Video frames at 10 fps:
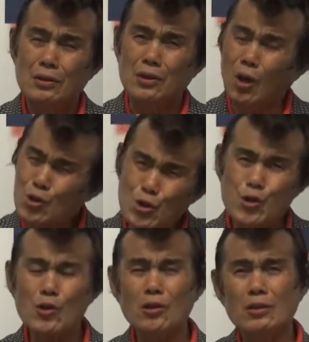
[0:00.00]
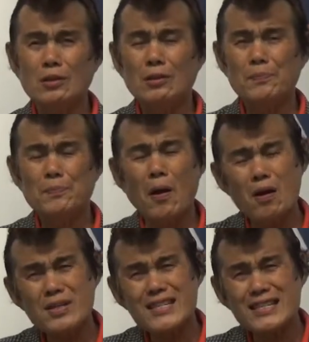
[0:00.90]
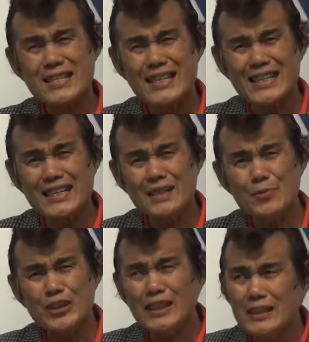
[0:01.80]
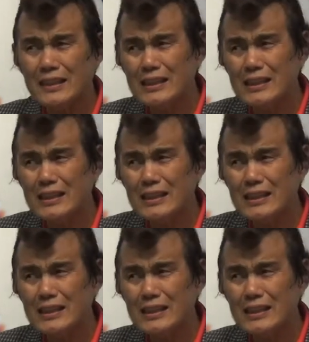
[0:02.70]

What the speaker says: don't you perceive it?